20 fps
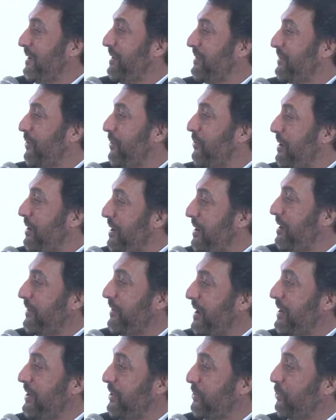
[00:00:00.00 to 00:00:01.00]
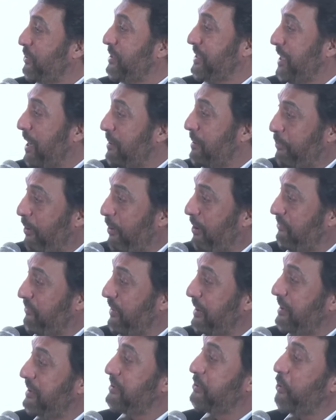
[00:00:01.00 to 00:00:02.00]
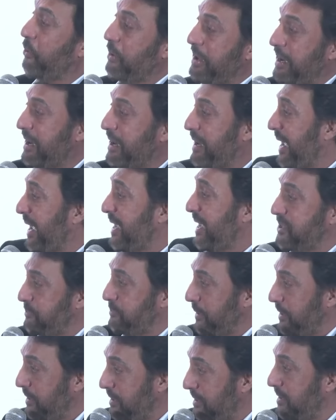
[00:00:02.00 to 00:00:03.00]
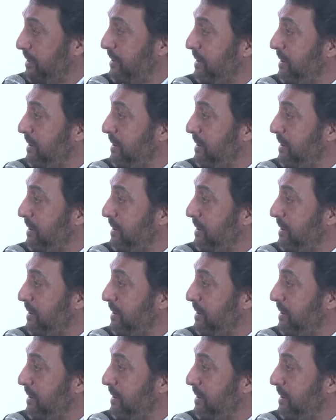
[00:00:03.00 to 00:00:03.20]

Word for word: is the only train you should jump off when it is going at high speed.